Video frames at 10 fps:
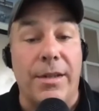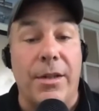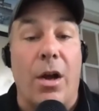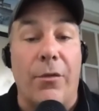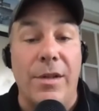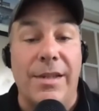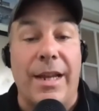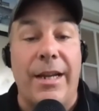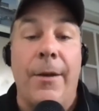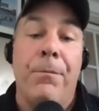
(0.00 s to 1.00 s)
They often
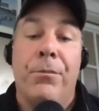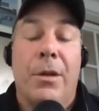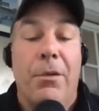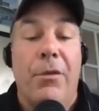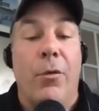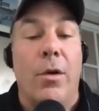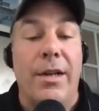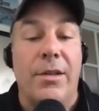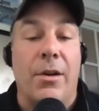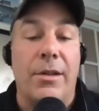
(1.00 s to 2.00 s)
say, before I
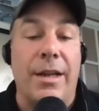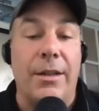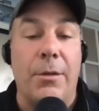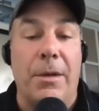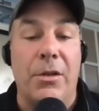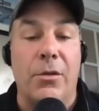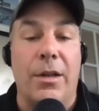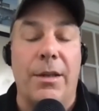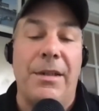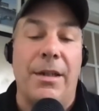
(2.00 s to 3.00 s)
start telling you my story,
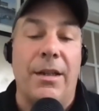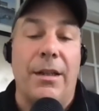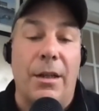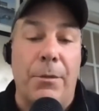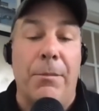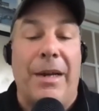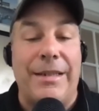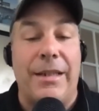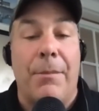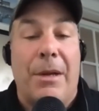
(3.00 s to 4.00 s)
let me tell you a little bit
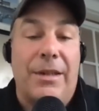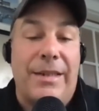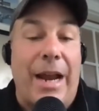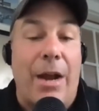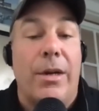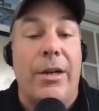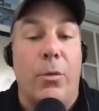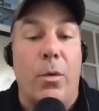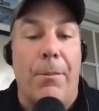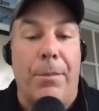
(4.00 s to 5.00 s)
about the town I
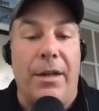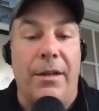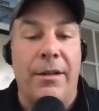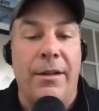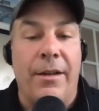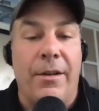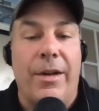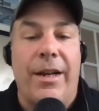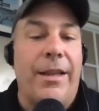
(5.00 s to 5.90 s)
grew up in, right?